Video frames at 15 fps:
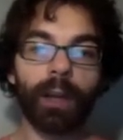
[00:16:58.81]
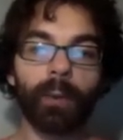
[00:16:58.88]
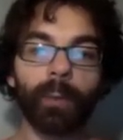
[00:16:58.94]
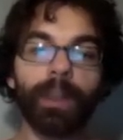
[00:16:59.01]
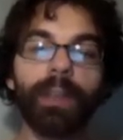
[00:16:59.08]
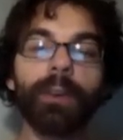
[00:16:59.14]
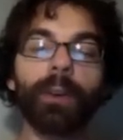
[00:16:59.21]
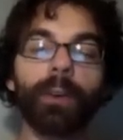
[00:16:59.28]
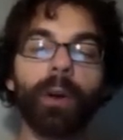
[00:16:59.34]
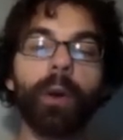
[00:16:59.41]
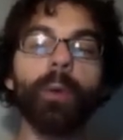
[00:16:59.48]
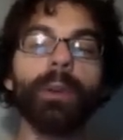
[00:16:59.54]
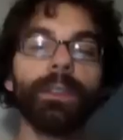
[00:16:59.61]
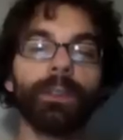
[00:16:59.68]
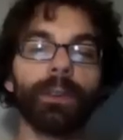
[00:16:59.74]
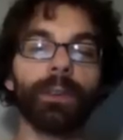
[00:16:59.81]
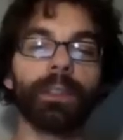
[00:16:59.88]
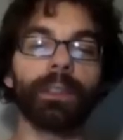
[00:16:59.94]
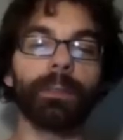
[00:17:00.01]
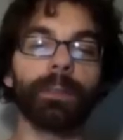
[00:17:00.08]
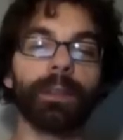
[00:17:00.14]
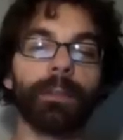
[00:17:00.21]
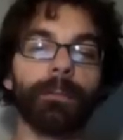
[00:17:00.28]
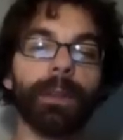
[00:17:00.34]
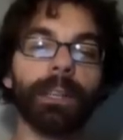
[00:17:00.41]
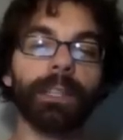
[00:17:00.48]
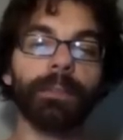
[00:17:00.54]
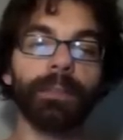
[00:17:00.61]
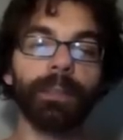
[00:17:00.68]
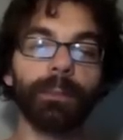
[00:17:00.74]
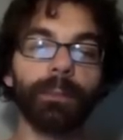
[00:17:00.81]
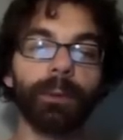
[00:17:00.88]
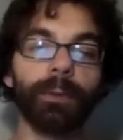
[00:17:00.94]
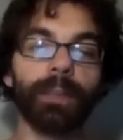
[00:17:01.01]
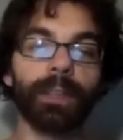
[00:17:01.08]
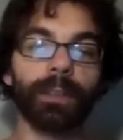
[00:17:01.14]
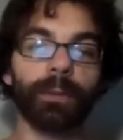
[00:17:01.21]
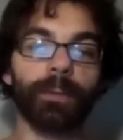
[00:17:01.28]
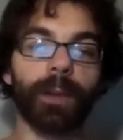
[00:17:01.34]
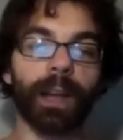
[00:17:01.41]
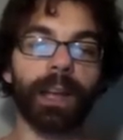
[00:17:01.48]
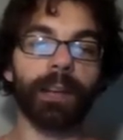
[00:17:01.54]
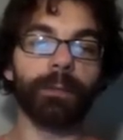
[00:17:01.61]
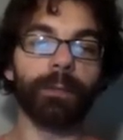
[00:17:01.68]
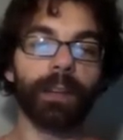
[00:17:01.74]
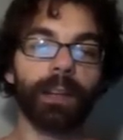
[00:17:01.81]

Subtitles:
we are always going to be effectively moving the 5